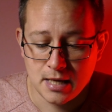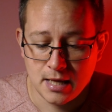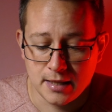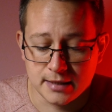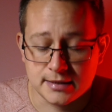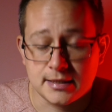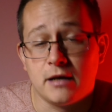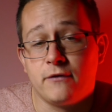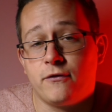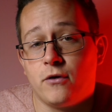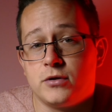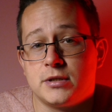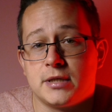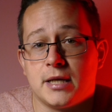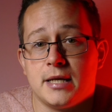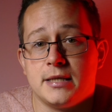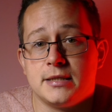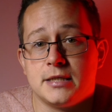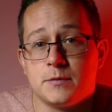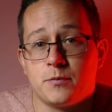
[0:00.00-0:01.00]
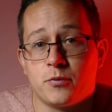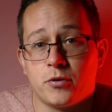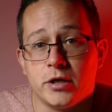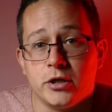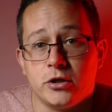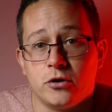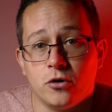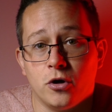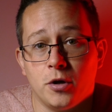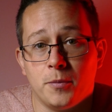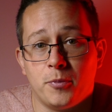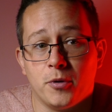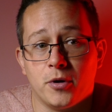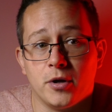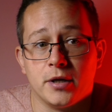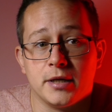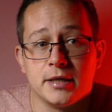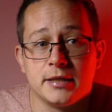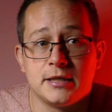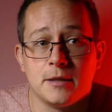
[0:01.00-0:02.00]
The telephoto lens is pretty good,
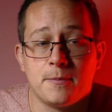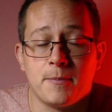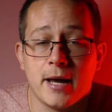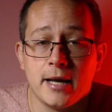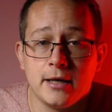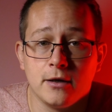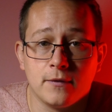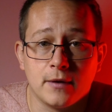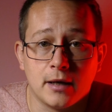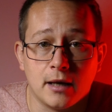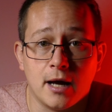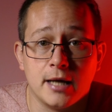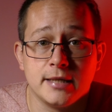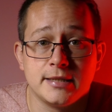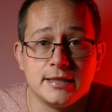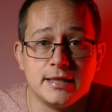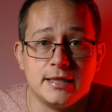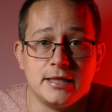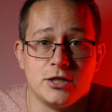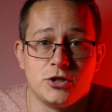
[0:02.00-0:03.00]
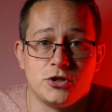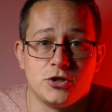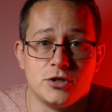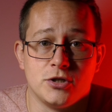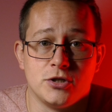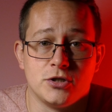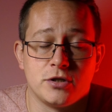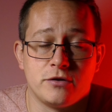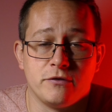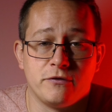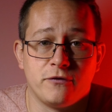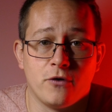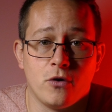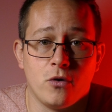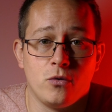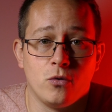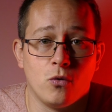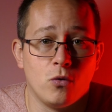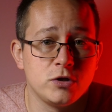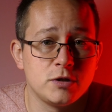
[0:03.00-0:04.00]
but depending on the lighting conditions, the
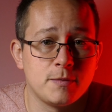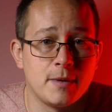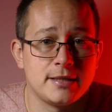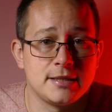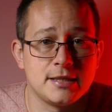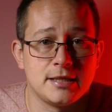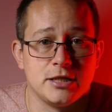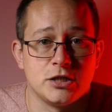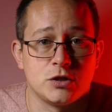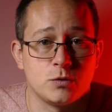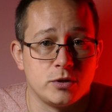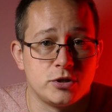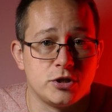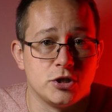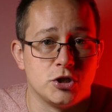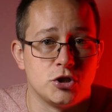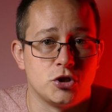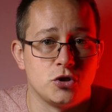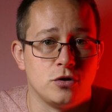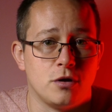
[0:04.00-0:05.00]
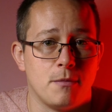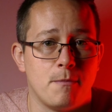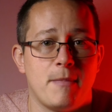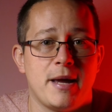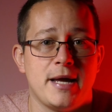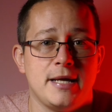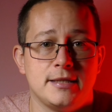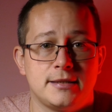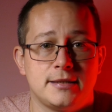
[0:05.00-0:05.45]
phone automatically switches to the main